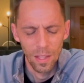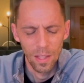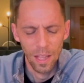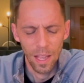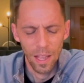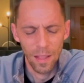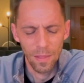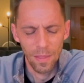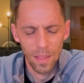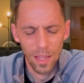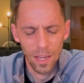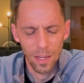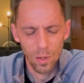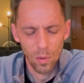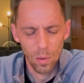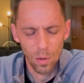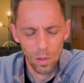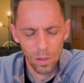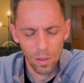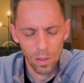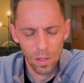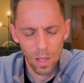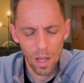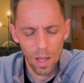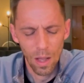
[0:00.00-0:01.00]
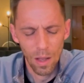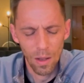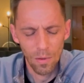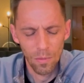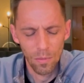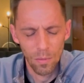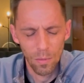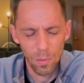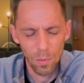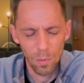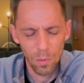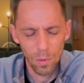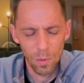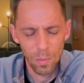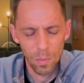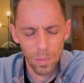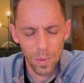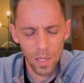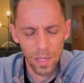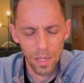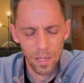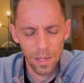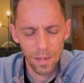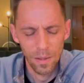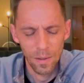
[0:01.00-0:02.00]
and that your love would
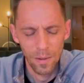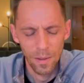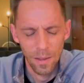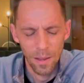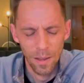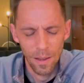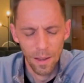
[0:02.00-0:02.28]
be